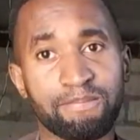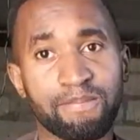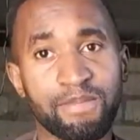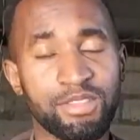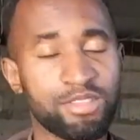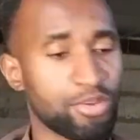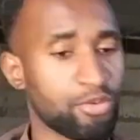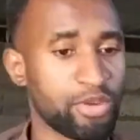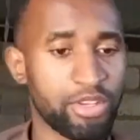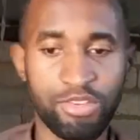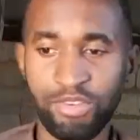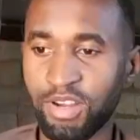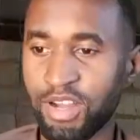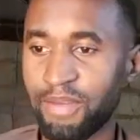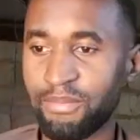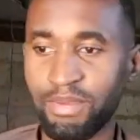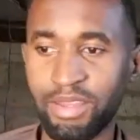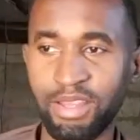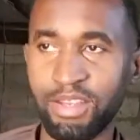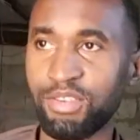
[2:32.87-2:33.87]
So when you
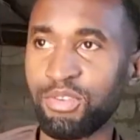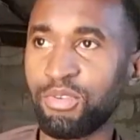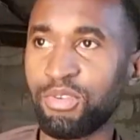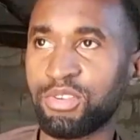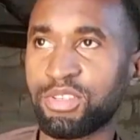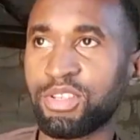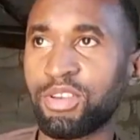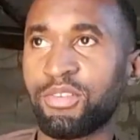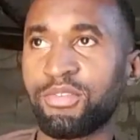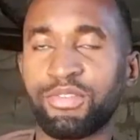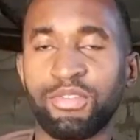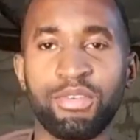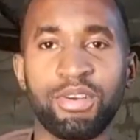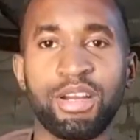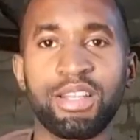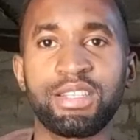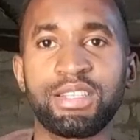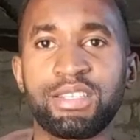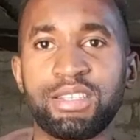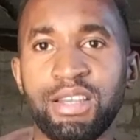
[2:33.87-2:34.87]
come in, you yourself, you
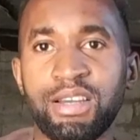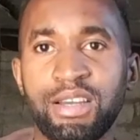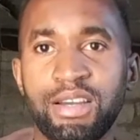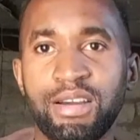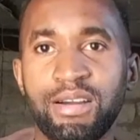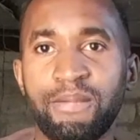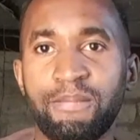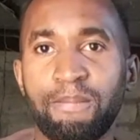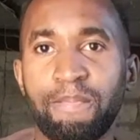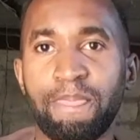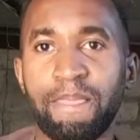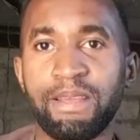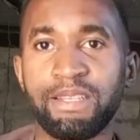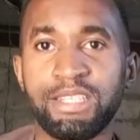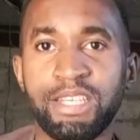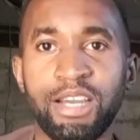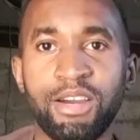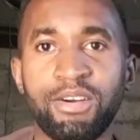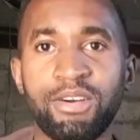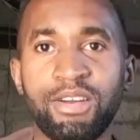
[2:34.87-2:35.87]
can't
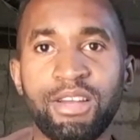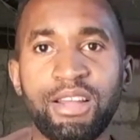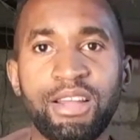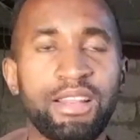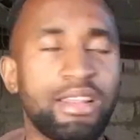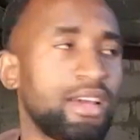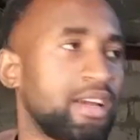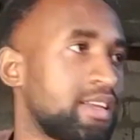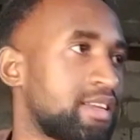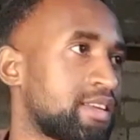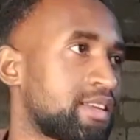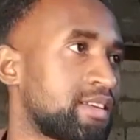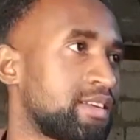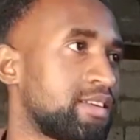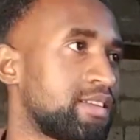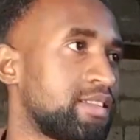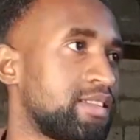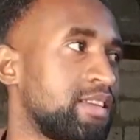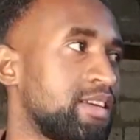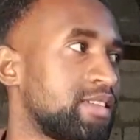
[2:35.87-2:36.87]
tell like
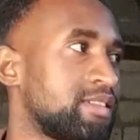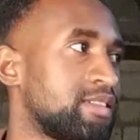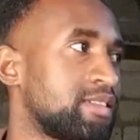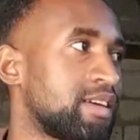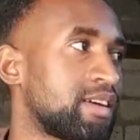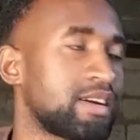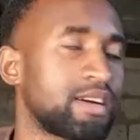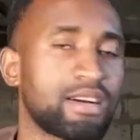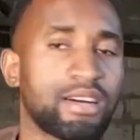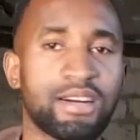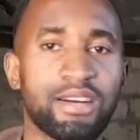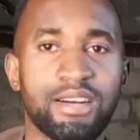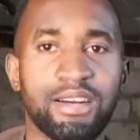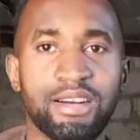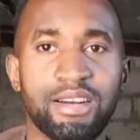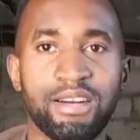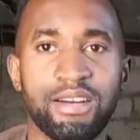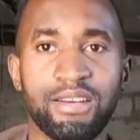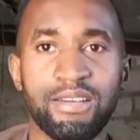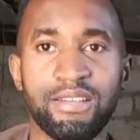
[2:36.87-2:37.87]
there's
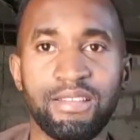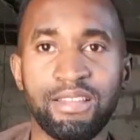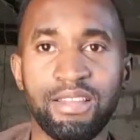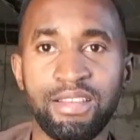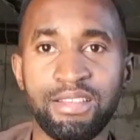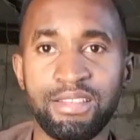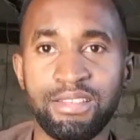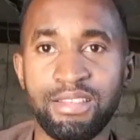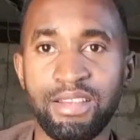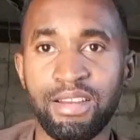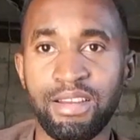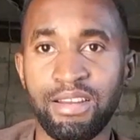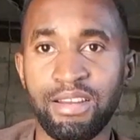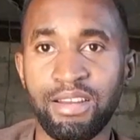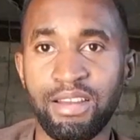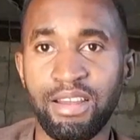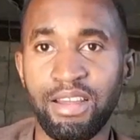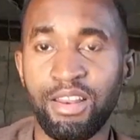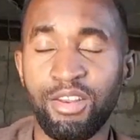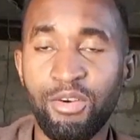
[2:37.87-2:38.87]
a
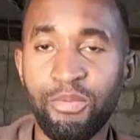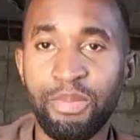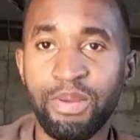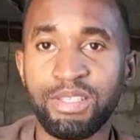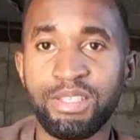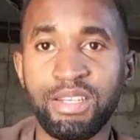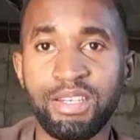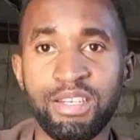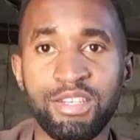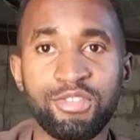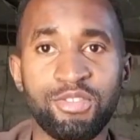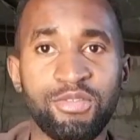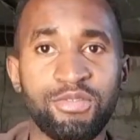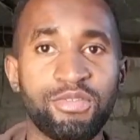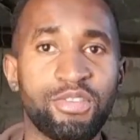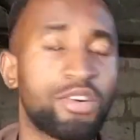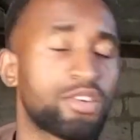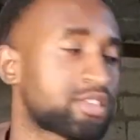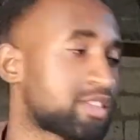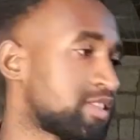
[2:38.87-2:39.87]
low percentage of
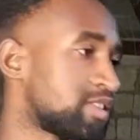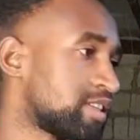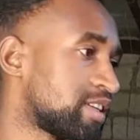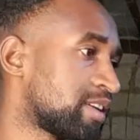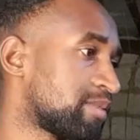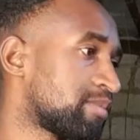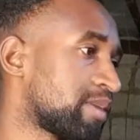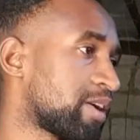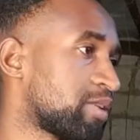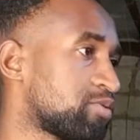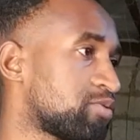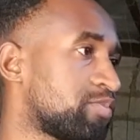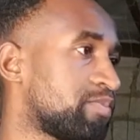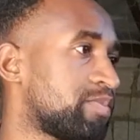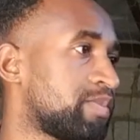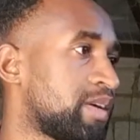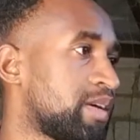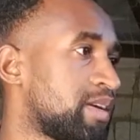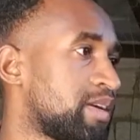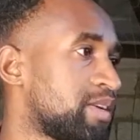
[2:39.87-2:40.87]
oxygen in my room.
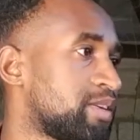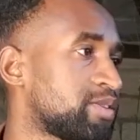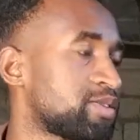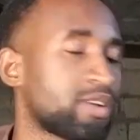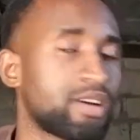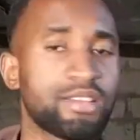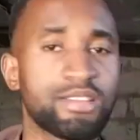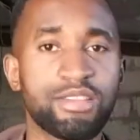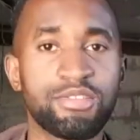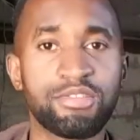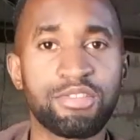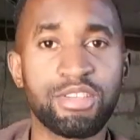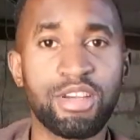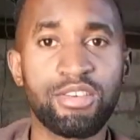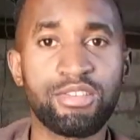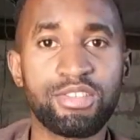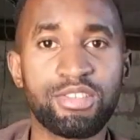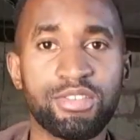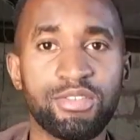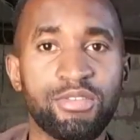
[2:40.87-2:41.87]
So as a
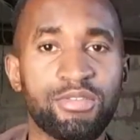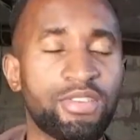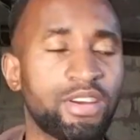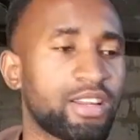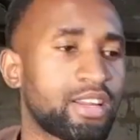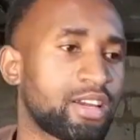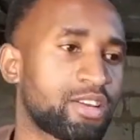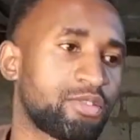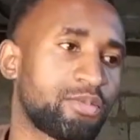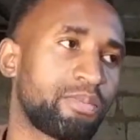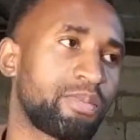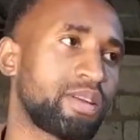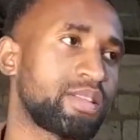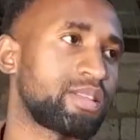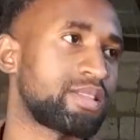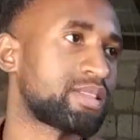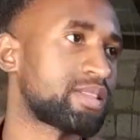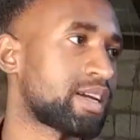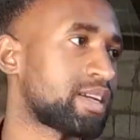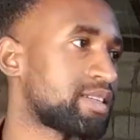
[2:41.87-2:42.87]
result, you find like your beds
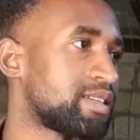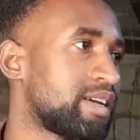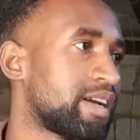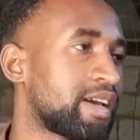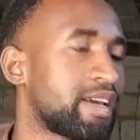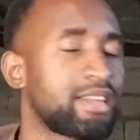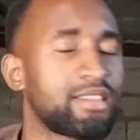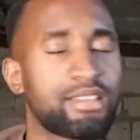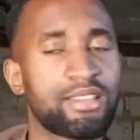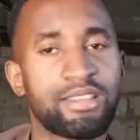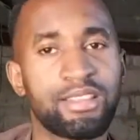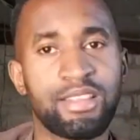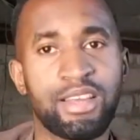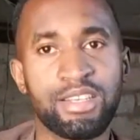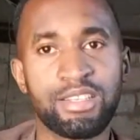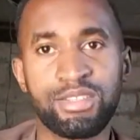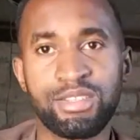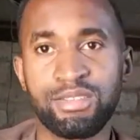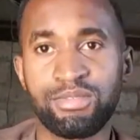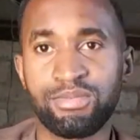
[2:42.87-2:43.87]
start dying.
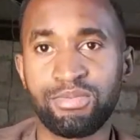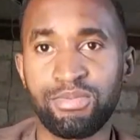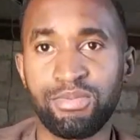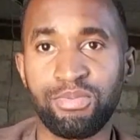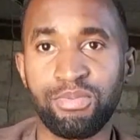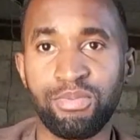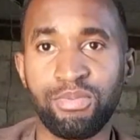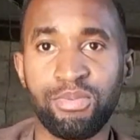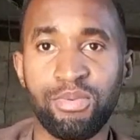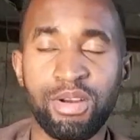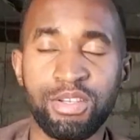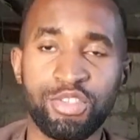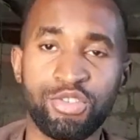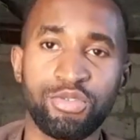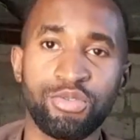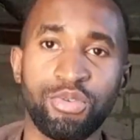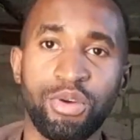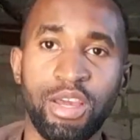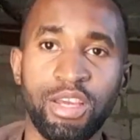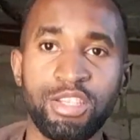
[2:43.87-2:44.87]
That's what
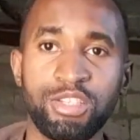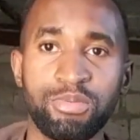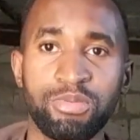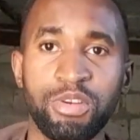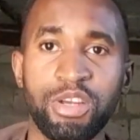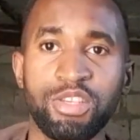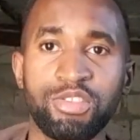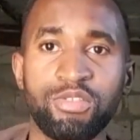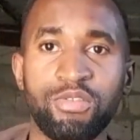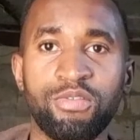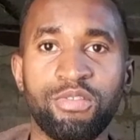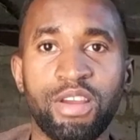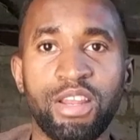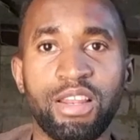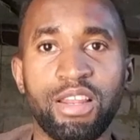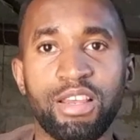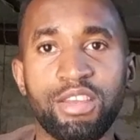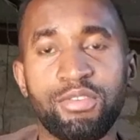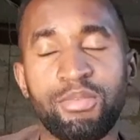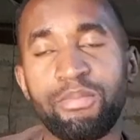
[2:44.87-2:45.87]
you experience. You find
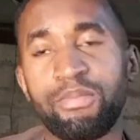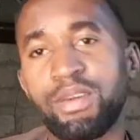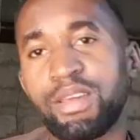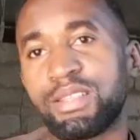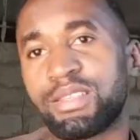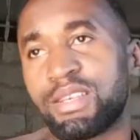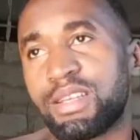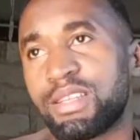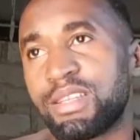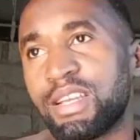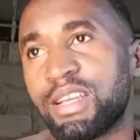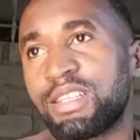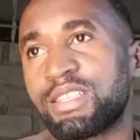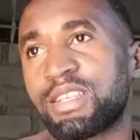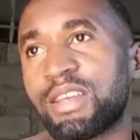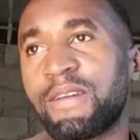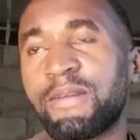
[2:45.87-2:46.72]
like your beds are dead.